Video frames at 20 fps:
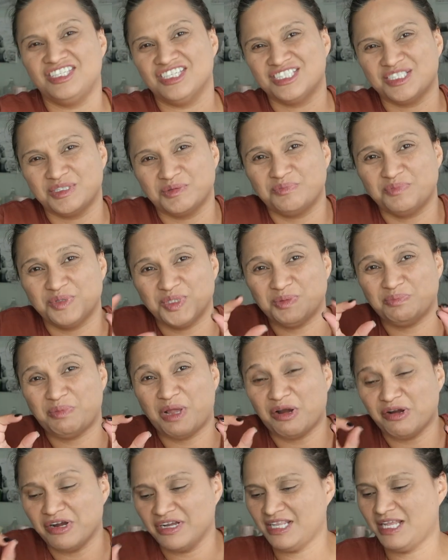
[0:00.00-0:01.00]
just
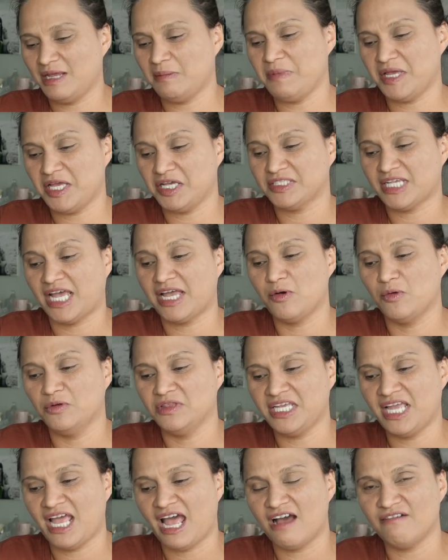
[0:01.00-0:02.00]
sparingly because I
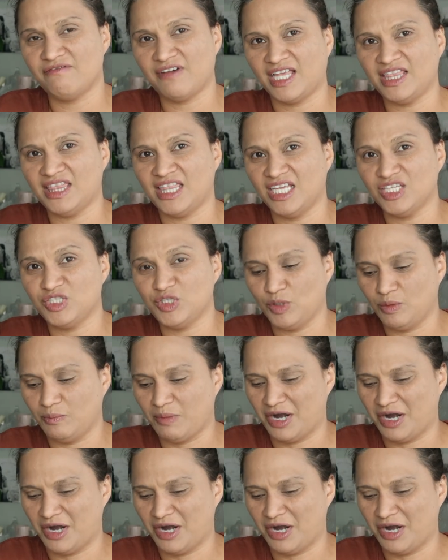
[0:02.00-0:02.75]
only have, I think, two